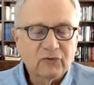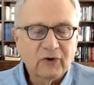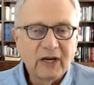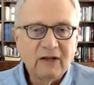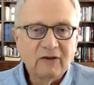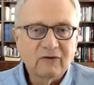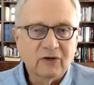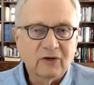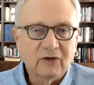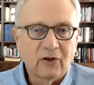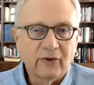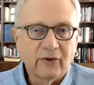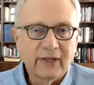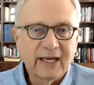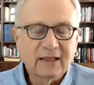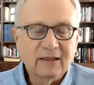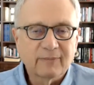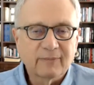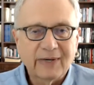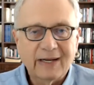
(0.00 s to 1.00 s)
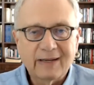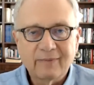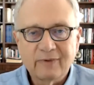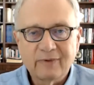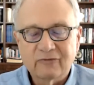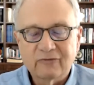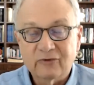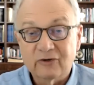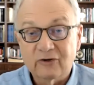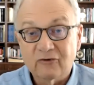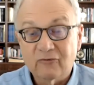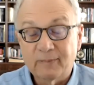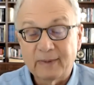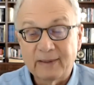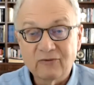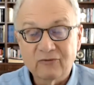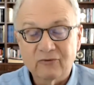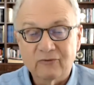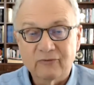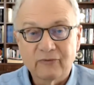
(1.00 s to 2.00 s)
trains and all that. The problem is they're
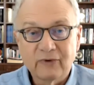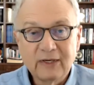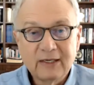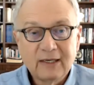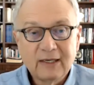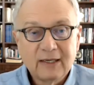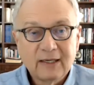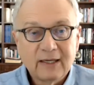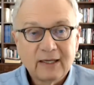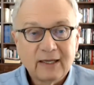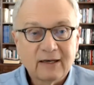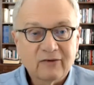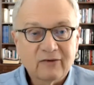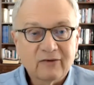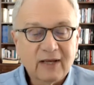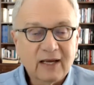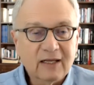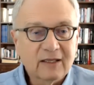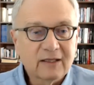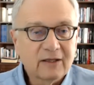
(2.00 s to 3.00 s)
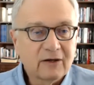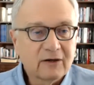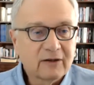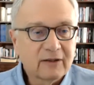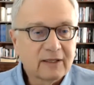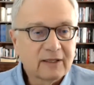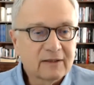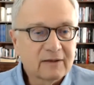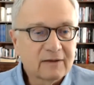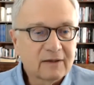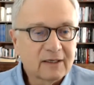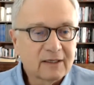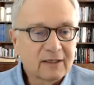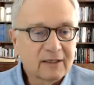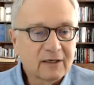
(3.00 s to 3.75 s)
expensive, and it's not clear that